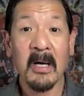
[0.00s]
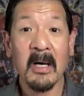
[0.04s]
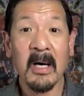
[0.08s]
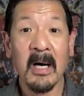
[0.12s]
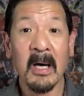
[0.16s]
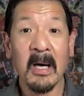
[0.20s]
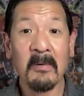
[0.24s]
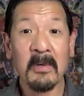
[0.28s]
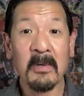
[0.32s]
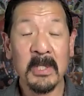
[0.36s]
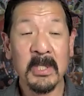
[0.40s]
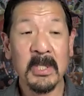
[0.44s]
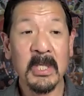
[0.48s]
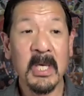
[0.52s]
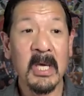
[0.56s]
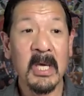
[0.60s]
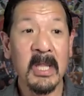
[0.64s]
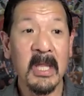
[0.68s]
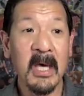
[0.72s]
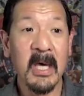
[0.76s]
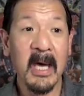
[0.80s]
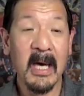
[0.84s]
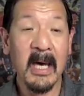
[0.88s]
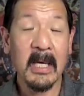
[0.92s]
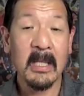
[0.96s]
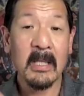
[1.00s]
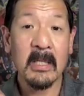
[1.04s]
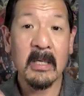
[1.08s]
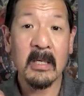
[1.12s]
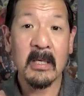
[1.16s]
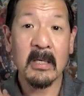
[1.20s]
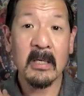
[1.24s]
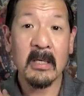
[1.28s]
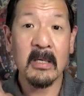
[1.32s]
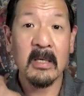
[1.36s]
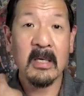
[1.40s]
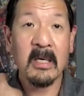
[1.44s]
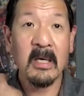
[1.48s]
I would say that
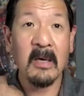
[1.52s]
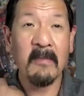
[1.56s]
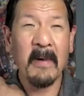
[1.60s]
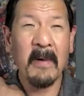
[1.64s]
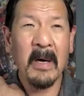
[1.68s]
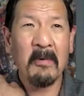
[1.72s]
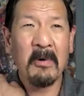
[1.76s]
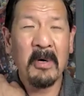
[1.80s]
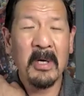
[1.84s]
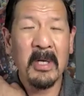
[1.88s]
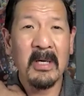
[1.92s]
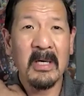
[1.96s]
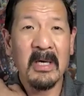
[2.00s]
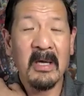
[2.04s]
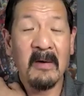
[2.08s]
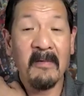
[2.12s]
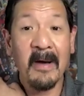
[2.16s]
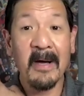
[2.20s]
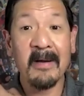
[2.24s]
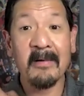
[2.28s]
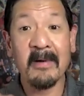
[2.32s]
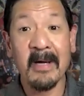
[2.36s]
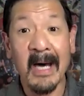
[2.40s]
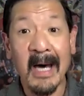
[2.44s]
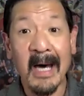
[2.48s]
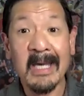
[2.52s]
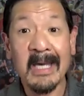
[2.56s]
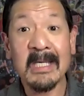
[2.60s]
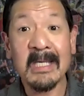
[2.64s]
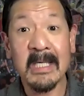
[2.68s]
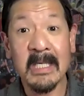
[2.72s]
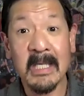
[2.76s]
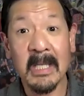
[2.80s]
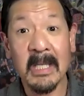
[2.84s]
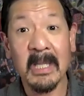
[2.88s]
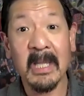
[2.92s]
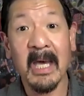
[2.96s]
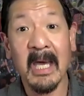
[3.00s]
if I were to
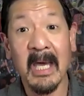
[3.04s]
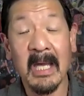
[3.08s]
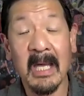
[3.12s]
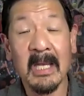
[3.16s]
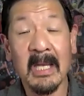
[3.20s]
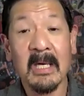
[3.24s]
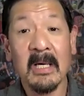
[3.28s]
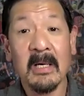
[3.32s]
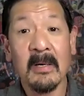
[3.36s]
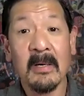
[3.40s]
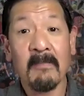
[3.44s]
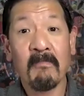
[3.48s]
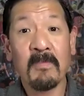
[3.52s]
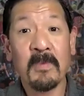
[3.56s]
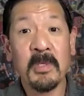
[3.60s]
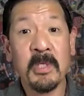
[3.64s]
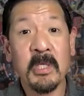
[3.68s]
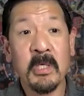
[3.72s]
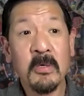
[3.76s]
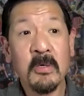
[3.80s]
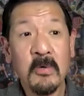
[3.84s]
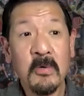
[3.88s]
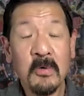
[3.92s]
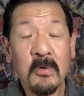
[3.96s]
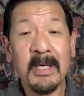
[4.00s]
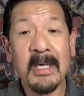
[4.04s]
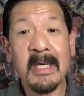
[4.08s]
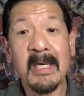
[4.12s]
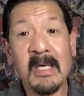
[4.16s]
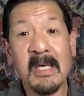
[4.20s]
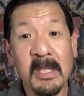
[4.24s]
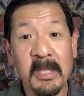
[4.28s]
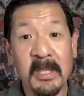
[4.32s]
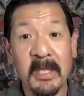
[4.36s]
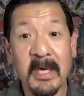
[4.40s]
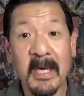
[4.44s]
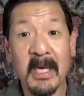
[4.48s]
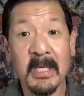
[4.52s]
isolate two key
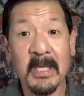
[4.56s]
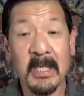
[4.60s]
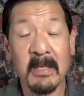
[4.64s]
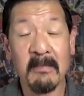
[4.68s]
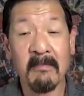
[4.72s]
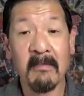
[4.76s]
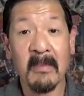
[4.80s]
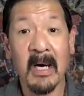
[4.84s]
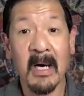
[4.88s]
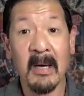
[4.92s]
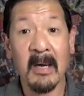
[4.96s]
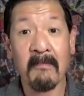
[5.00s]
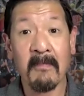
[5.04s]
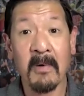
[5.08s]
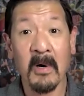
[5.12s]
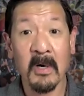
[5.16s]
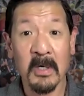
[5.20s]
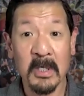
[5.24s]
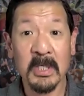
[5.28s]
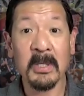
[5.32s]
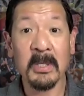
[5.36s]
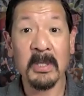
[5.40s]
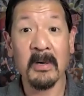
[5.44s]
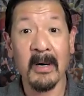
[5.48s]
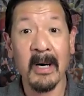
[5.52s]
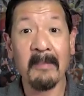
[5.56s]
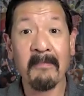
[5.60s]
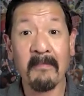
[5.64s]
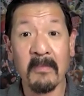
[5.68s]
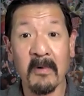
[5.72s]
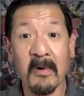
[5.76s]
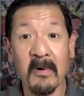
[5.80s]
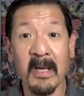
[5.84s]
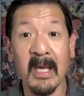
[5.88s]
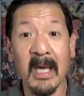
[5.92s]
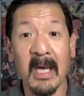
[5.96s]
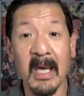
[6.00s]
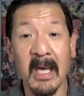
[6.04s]
things in my personal
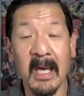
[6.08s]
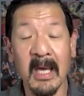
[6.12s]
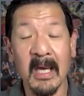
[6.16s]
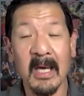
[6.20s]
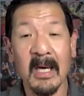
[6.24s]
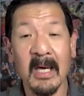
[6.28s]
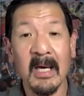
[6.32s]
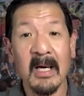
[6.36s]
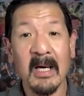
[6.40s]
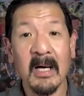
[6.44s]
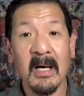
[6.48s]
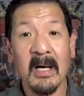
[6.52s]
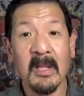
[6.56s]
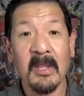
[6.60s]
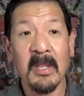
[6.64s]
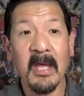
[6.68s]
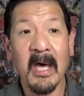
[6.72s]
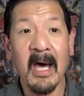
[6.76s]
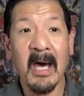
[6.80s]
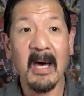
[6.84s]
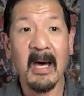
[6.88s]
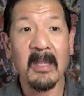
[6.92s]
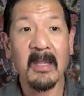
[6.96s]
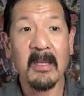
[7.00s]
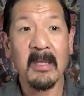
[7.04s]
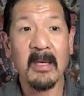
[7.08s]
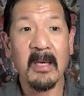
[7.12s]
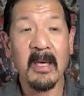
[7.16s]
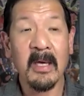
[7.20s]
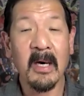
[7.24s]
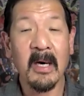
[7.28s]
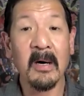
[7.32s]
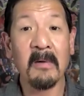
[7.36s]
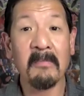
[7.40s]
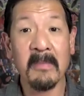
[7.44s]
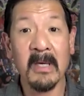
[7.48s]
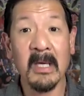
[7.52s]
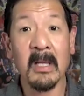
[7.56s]
upbringing that
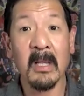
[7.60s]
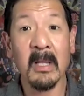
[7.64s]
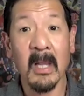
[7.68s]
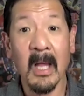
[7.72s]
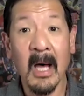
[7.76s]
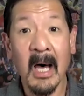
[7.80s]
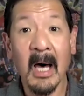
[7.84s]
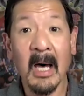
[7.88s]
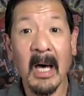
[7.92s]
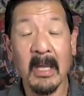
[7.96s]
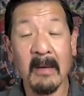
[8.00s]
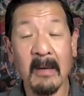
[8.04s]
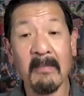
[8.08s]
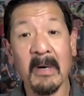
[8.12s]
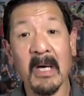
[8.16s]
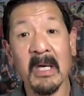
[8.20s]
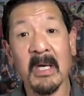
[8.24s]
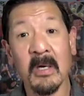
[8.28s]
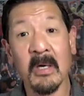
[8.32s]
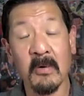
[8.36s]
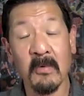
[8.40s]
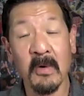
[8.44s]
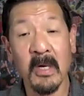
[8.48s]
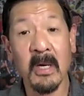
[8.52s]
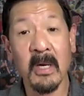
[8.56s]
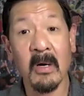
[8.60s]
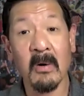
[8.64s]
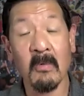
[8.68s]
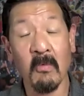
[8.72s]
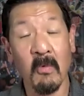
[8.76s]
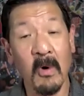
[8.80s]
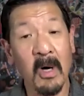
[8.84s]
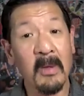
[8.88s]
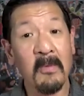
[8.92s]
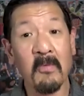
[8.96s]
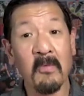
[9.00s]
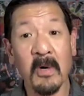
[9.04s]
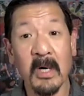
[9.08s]
helped me a lot in my career,
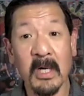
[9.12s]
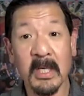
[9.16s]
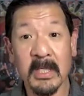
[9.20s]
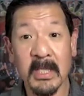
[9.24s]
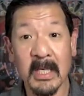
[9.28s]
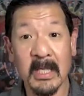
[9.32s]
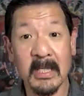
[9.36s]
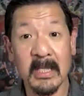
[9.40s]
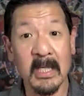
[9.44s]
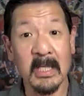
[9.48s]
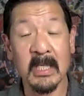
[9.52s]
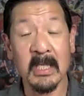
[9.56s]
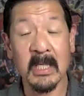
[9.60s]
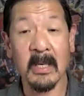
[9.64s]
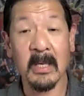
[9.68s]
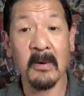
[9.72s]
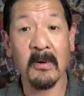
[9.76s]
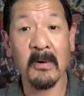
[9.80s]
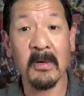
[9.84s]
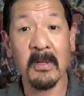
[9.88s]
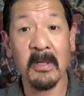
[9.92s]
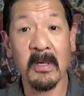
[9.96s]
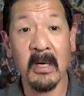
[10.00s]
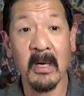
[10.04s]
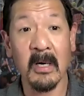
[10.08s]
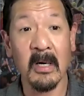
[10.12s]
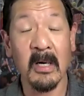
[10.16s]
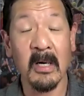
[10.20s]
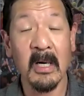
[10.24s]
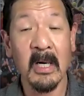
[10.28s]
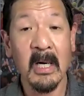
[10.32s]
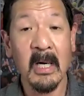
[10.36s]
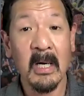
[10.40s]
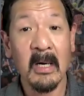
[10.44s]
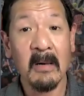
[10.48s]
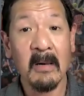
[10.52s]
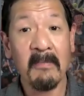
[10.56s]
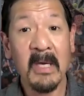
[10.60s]
one was, as I said earlier,
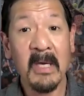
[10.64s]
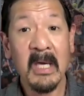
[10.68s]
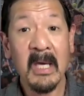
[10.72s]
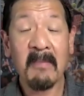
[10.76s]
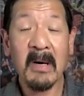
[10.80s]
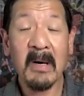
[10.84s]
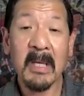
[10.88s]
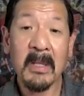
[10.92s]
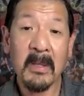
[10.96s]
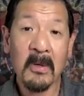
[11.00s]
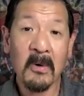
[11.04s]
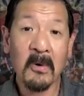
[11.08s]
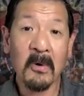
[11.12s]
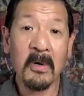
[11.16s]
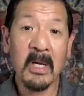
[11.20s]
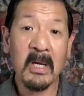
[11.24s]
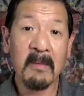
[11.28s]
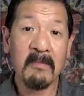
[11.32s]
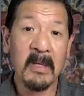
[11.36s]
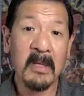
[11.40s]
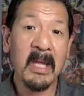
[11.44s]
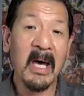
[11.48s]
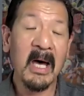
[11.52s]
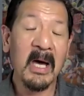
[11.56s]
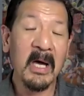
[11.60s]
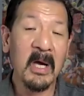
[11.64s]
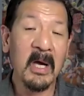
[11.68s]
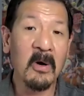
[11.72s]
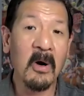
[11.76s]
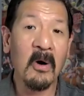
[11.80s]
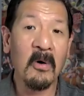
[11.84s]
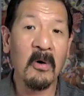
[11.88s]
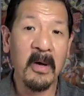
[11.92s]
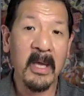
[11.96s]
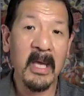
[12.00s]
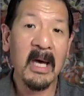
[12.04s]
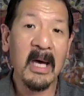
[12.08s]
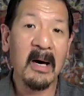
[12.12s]
being a minority, but not
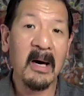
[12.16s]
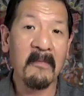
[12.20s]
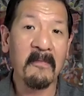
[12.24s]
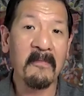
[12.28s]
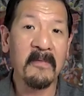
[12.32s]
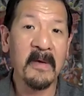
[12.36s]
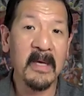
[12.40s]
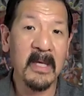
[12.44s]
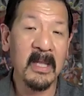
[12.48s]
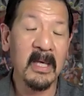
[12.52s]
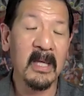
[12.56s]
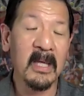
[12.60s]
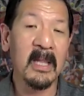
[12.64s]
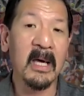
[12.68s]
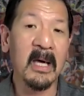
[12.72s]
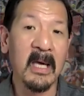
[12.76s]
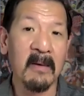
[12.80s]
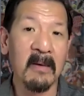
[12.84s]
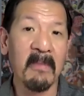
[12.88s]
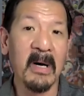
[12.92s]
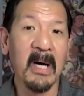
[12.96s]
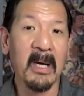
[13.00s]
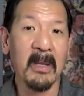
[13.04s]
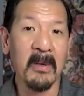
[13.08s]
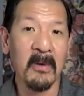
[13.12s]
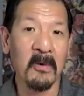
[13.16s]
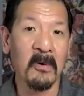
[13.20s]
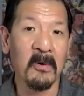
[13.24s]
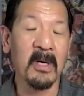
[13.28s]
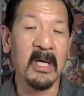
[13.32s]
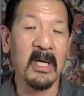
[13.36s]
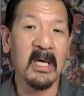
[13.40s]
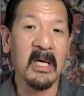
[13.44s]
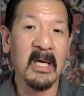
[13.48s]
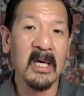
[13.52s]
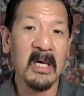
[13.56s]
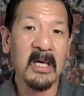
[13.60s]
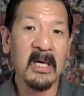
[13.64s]
growing up feeling like a
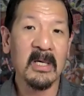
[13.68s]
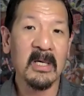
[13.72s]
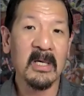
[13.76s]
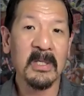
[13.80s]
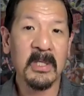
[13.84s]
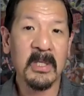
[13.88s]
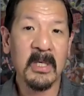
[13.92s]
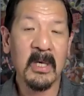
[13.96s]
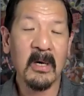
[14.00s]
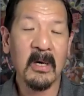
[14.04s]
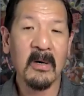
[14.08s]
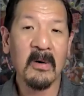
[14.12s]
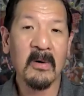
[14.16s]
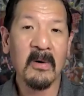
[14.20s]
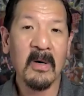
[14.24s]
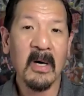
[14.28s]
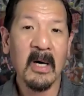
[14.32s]
minority. So